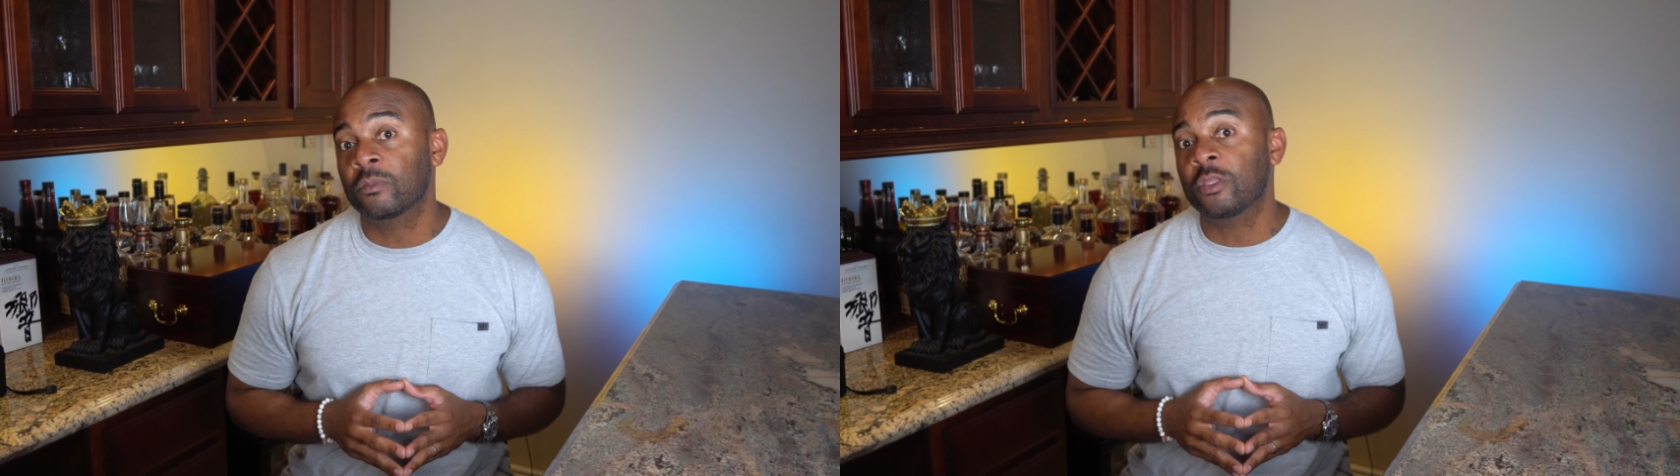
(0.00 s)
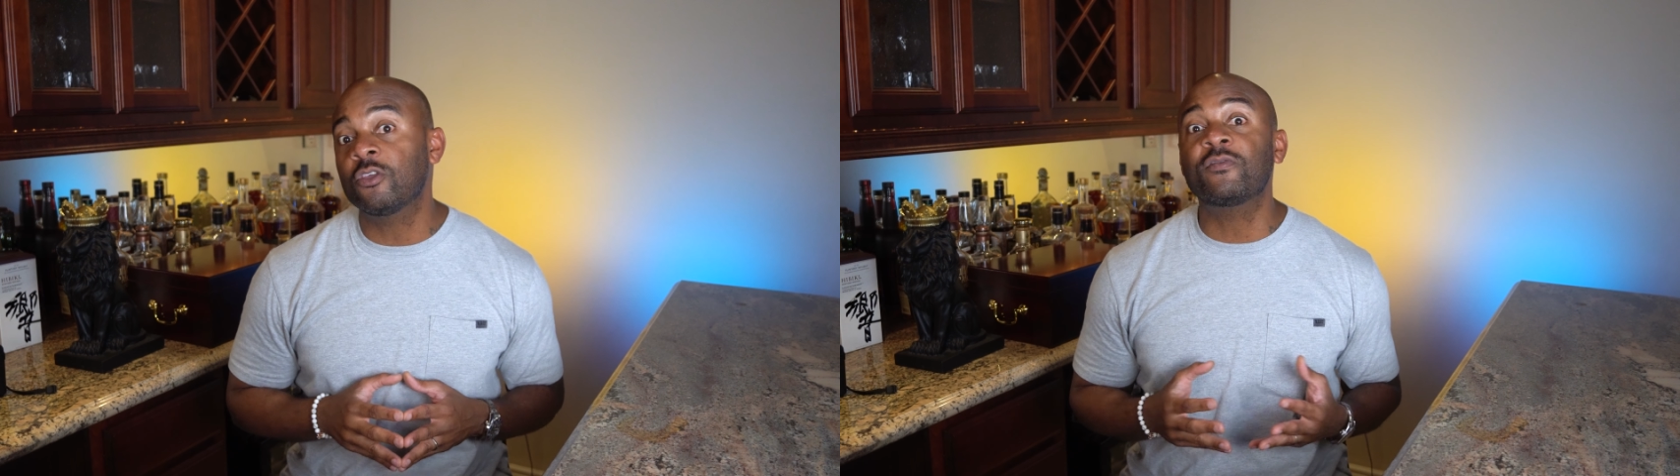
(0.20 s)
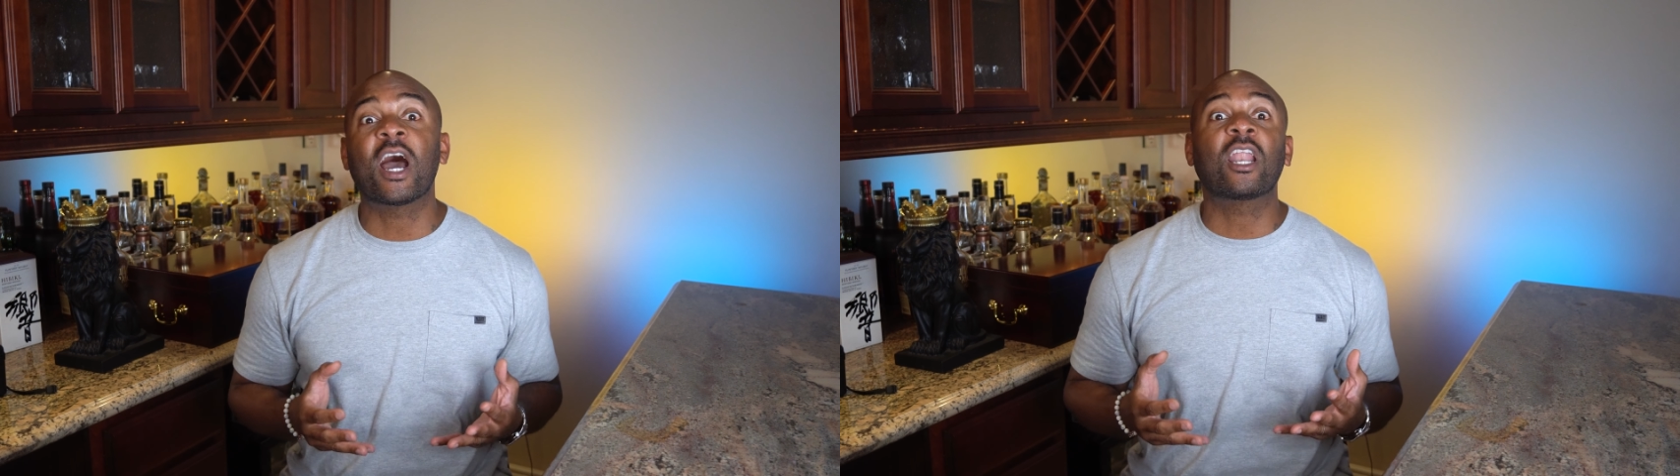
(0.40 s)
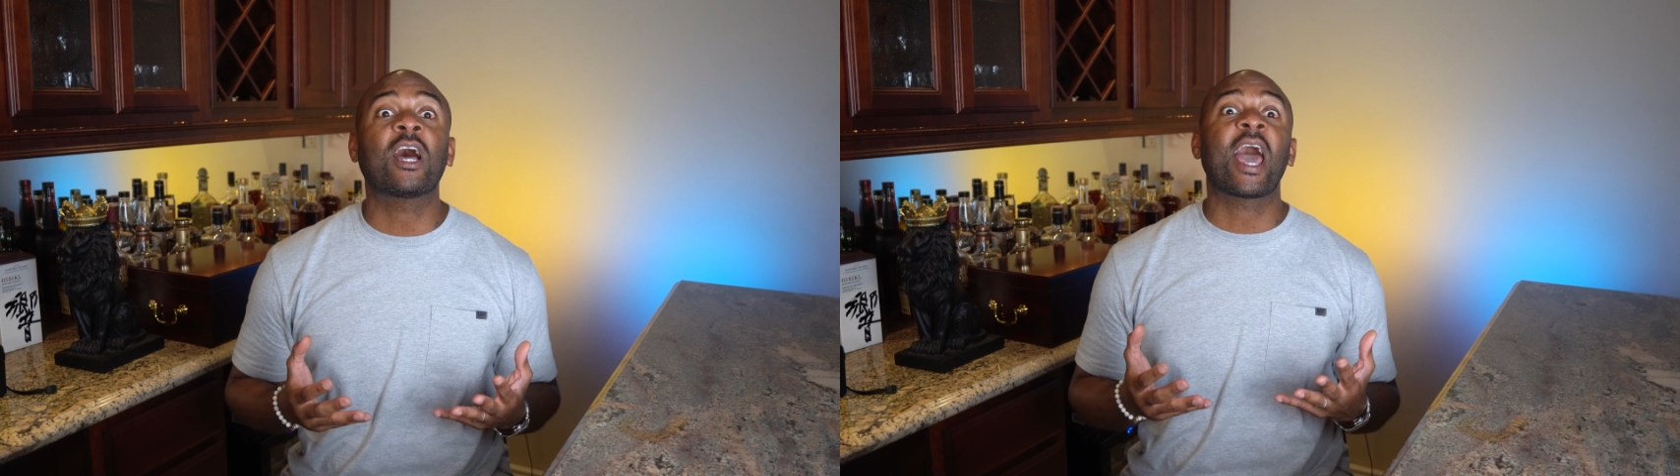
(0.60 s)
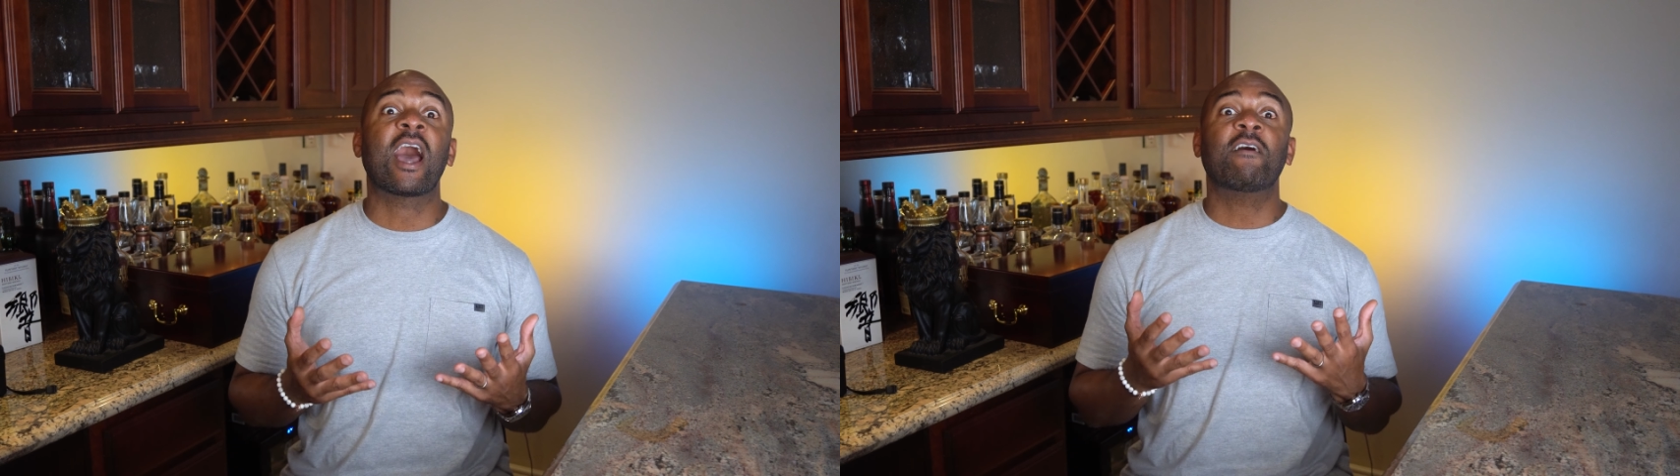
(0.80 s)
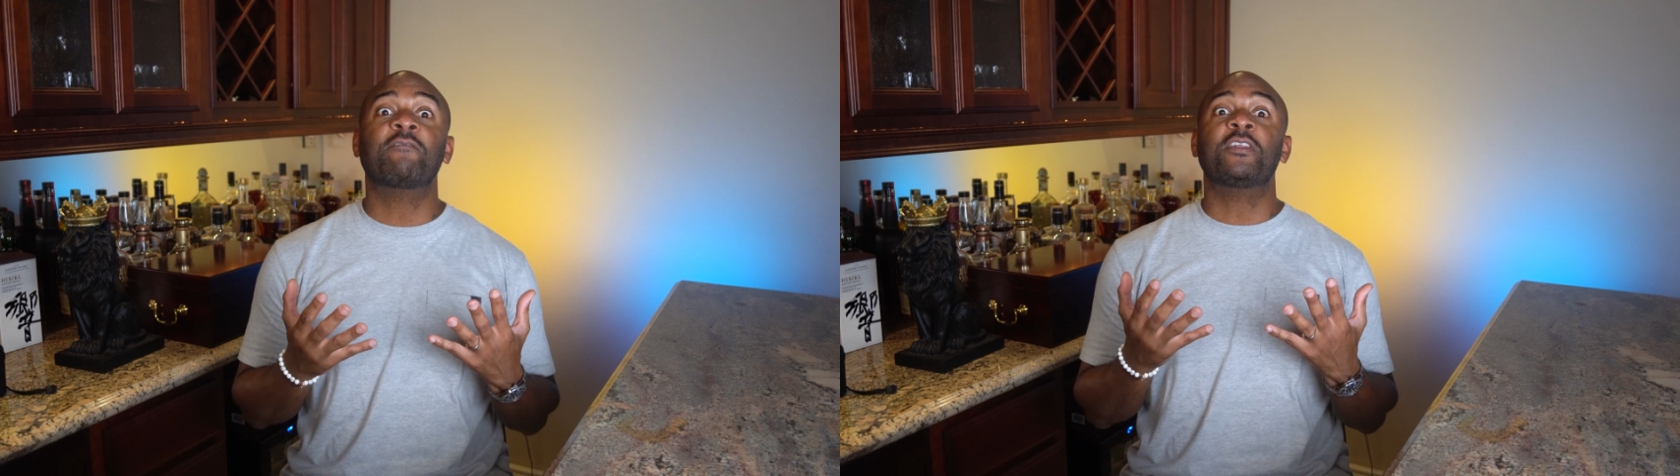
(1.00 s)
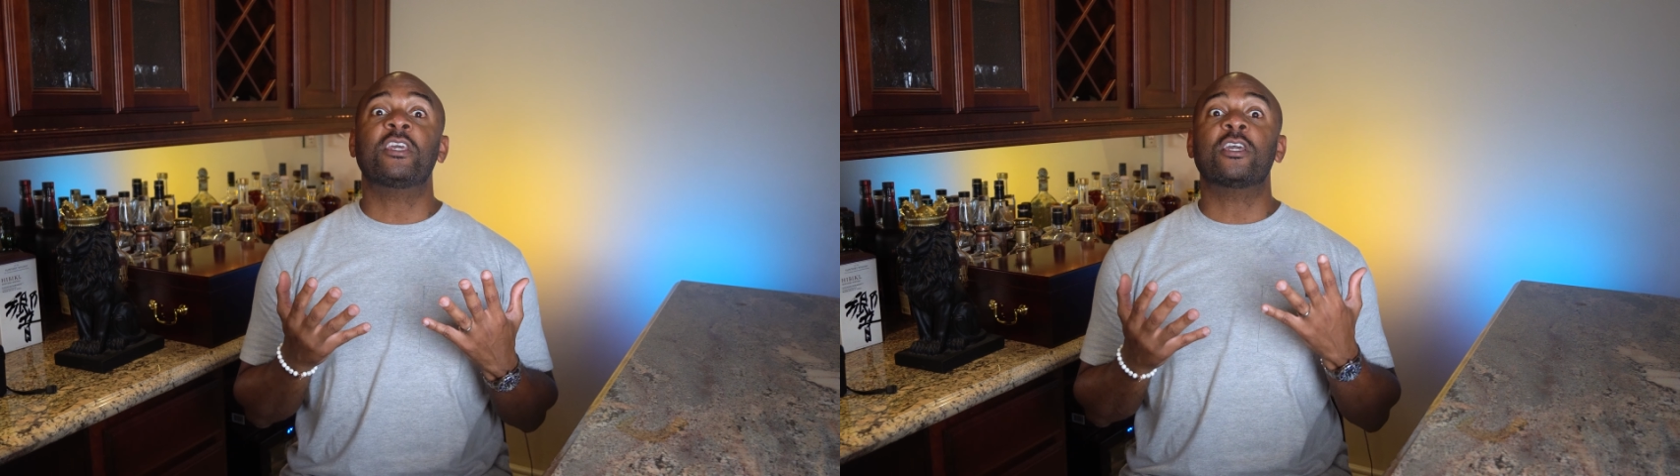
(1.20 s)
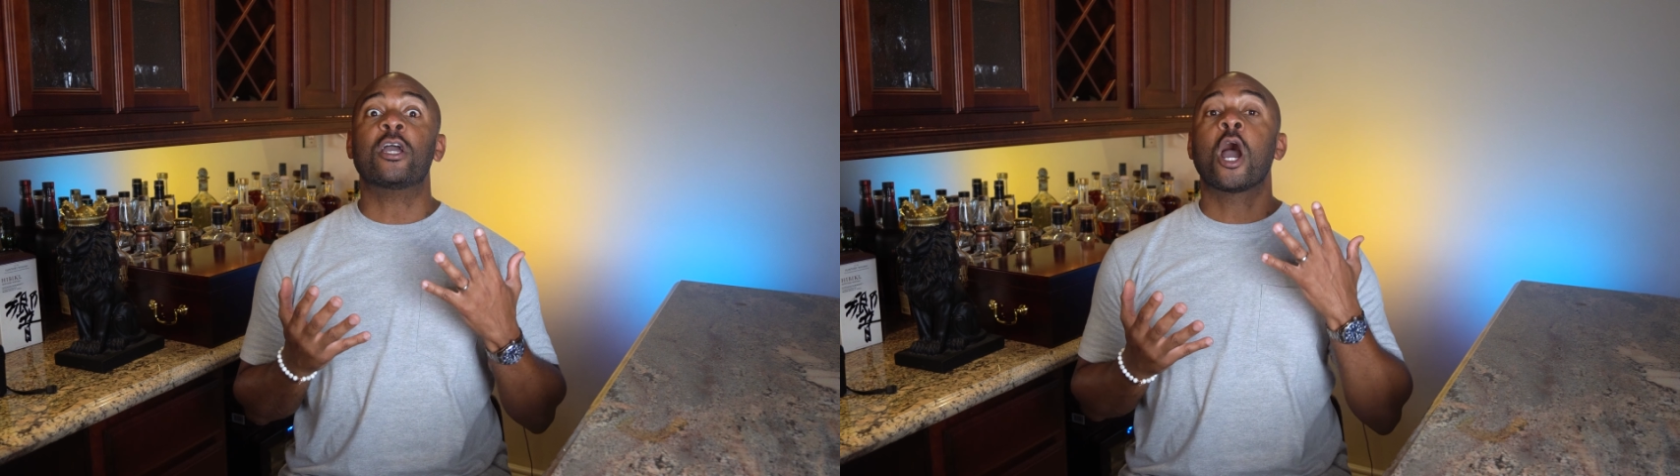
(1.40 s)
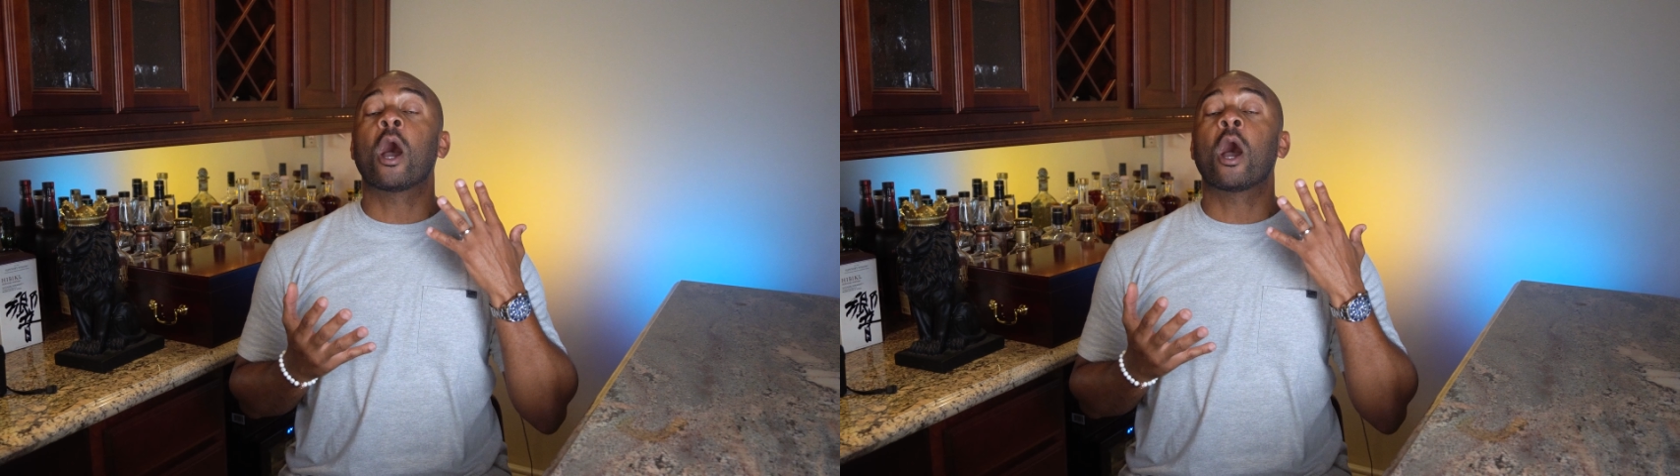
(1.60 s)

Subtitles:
you've got to have the